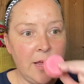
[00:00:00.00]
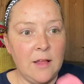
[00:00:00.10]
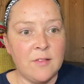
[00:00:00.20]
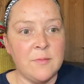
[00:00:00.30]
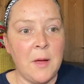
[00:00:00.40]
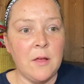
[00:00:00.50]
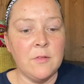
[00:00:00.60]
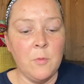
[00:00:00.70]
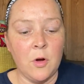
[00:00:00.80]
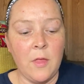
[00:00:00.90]
It
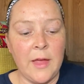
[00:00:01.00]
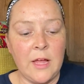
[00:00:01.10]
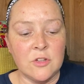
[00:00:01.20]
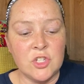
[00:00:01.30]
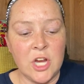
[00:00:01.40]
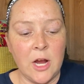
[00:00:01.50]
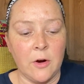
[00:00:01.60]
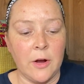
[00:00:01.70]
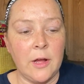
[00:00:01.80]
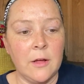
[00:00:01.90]
smells more like a
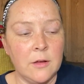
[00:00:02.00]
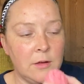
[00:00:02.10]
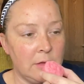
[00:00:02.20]
cherry.